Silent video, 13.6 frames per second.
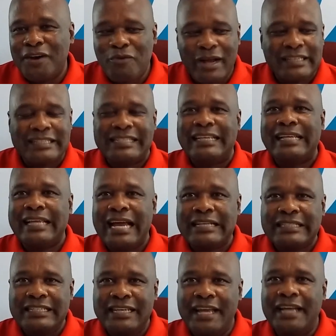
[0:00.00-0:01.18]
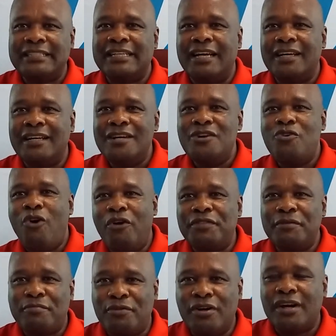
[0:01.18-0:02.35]
What is the class nature of
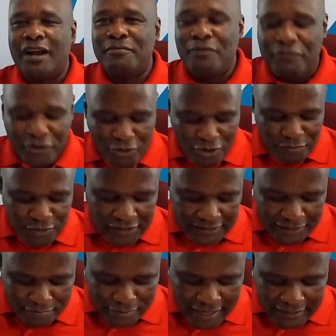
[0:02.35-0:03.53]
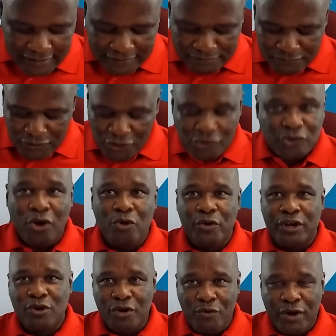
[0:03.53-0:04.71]
the program of a communist party? So
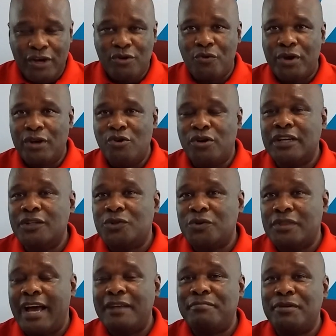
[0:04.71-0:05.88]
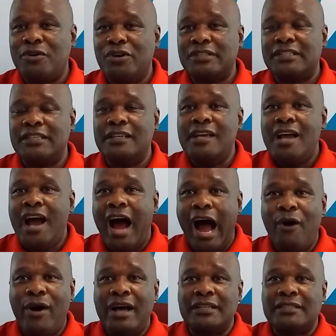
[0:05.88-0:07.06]
we look into that, because
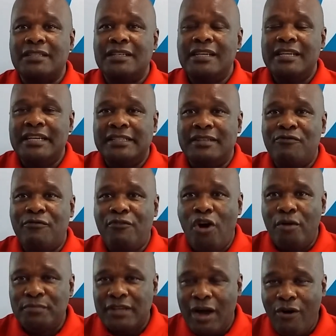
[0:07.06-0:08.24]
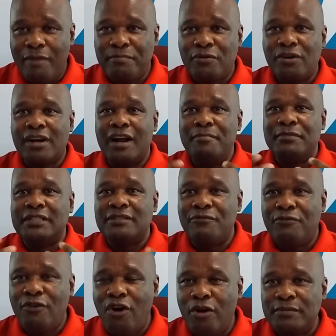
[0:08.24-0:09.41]
ours is informed, our program is
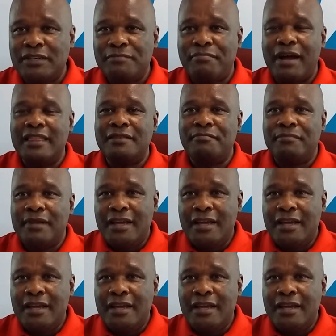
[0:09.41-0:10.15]
informed by the